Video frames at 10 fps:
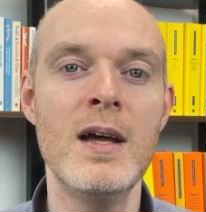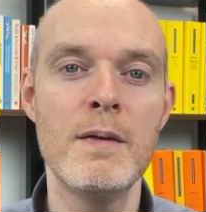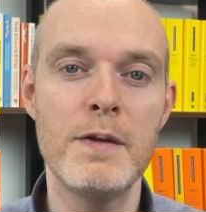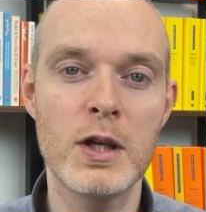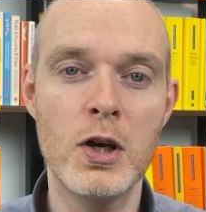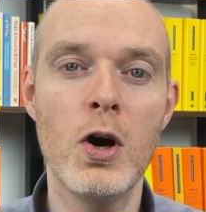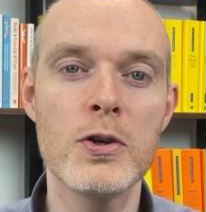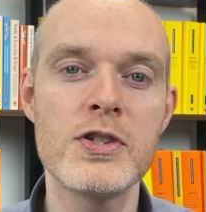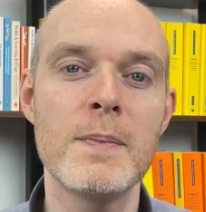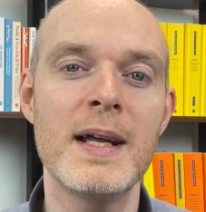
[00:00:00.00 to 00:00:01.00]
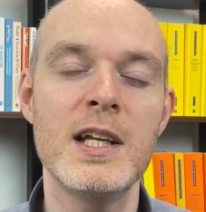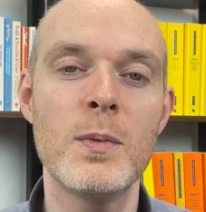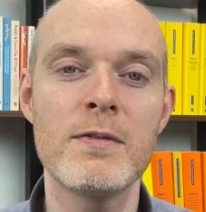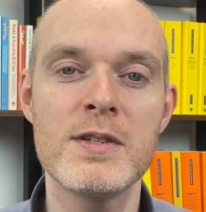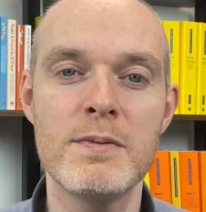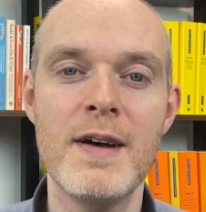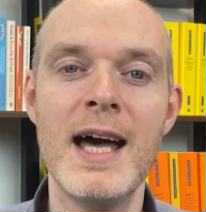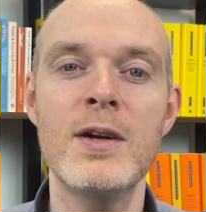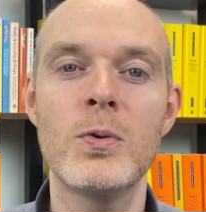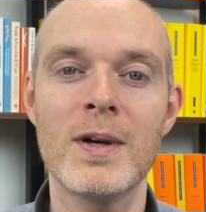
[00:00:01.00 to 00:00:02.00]
for the cost depending whether it's a
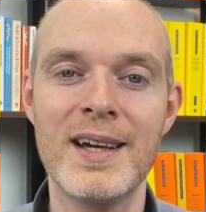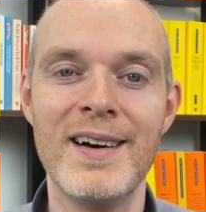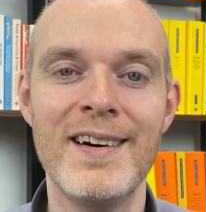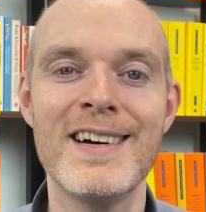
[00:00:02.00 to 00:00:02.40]
van or a car,